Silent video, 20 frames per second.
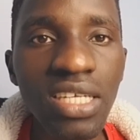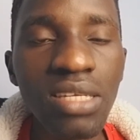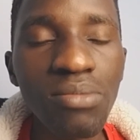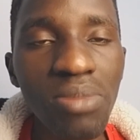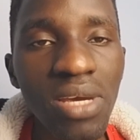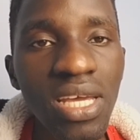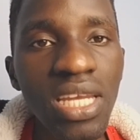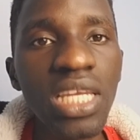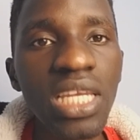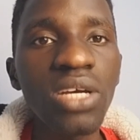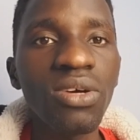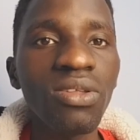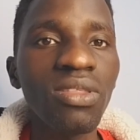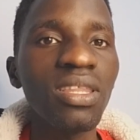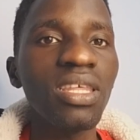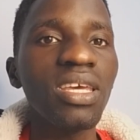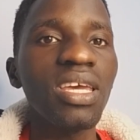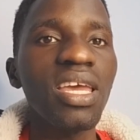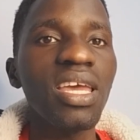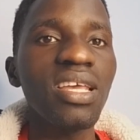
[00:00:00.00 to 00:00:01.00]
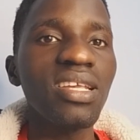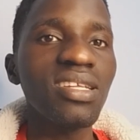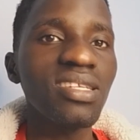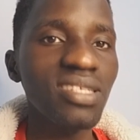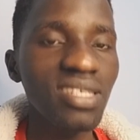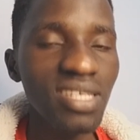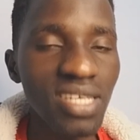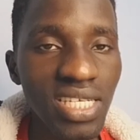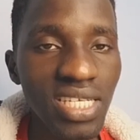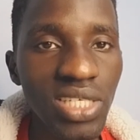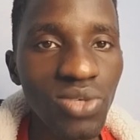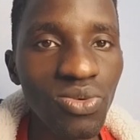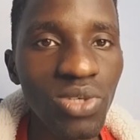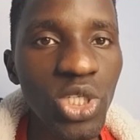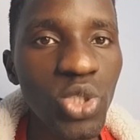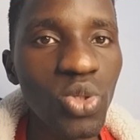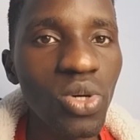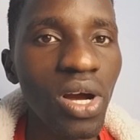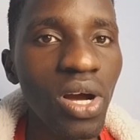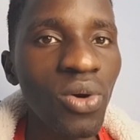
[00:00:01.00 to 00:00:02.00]
depending on the city
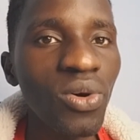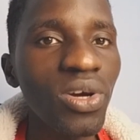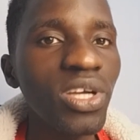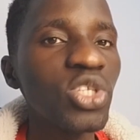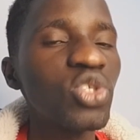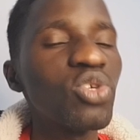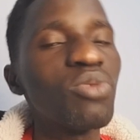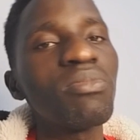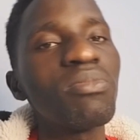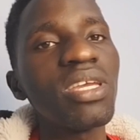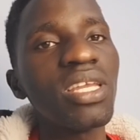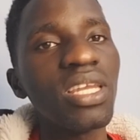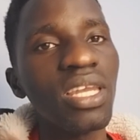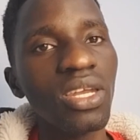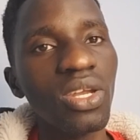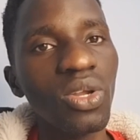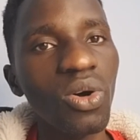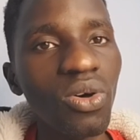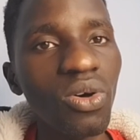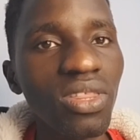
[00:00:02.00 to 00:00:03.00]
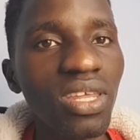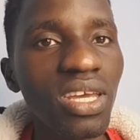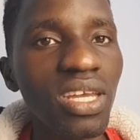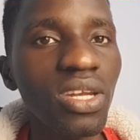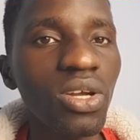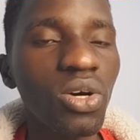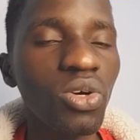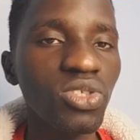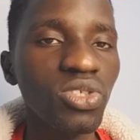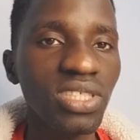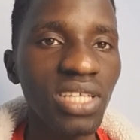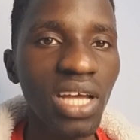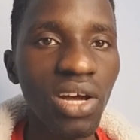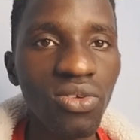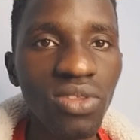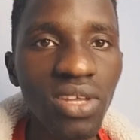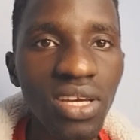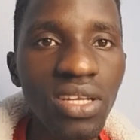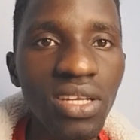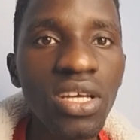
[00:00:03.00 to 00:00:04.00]
which you are going to be in, northern or
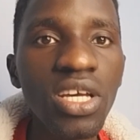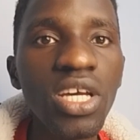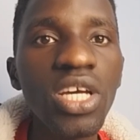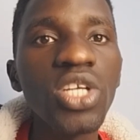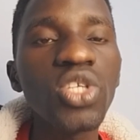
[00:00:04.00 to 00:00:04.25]
southern,